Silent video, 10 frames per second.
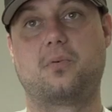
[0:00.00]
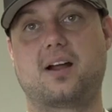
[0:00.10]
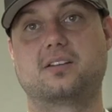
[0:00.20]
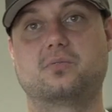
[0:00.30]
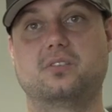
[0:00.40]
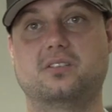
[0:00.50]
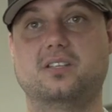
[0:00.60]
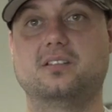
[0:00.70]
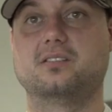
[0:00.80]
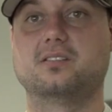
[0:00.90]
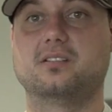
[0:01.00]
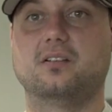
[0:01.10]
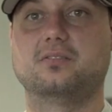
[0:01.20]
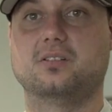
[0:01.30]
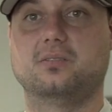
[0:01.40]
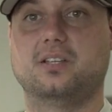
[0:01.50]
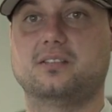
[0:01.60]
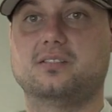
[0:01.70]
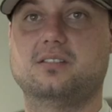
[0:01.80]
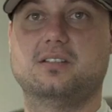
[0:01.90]
practice with his kids and stuff. So
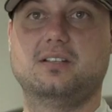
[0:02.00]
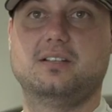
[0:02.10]
that's